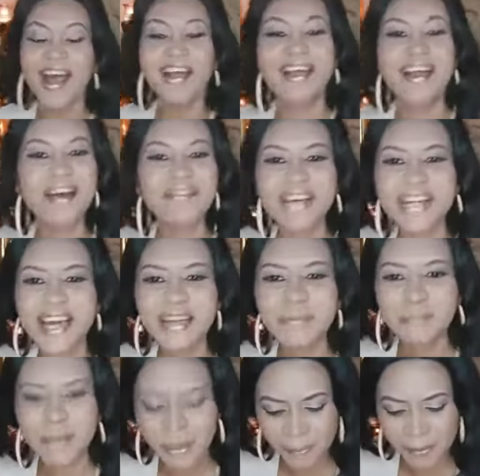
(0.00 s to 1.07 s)

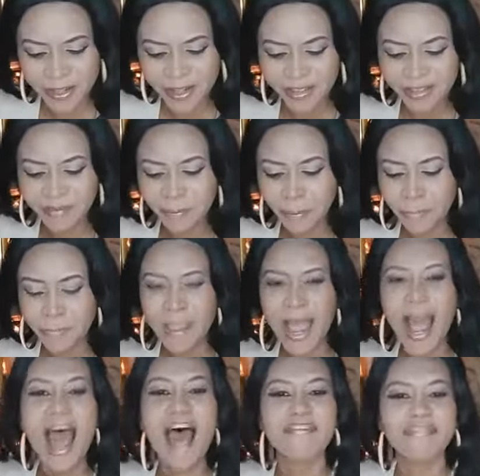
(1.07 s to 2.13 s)
Covenant
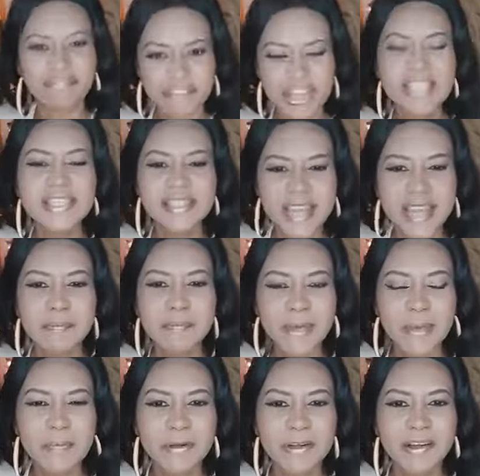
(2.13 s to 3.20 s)
people are feasting
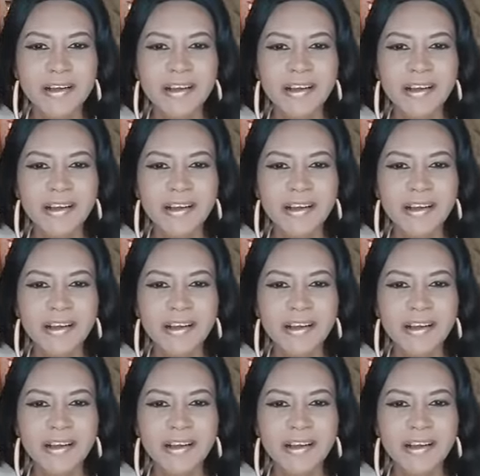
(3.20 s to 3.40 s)
people.